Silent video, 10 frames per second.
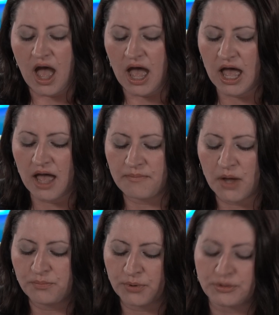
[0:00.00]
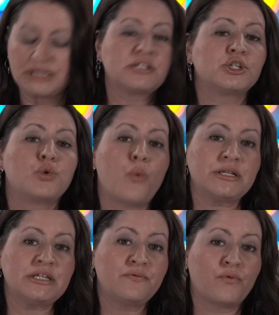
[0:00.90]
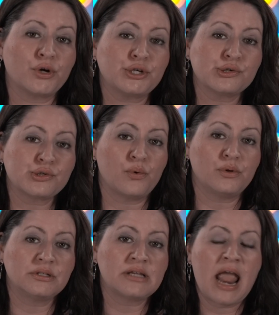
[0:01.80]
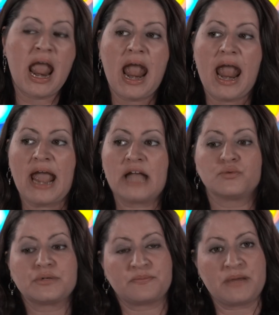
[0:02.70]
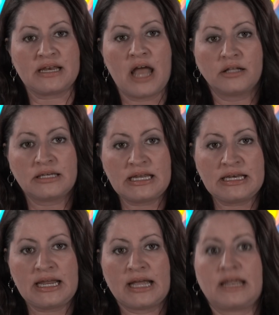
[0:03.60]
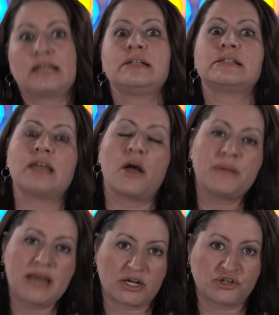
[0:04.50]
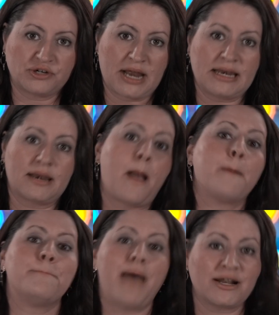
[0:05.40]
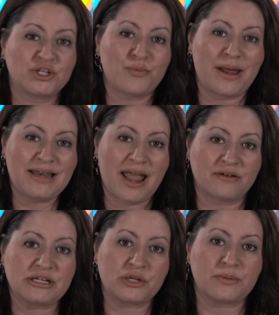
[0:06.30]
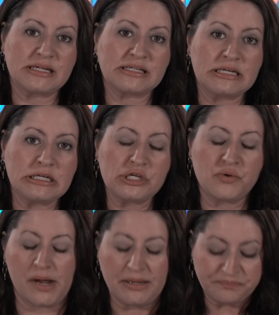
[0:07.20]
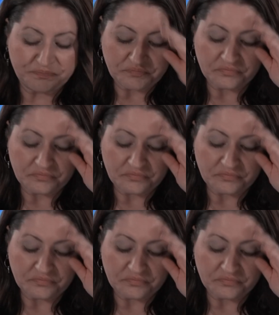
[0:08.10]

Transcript: Brodey is 24 years old and was being held in Indiana. He's now been extradited back to Wayne County, so he is in Illinois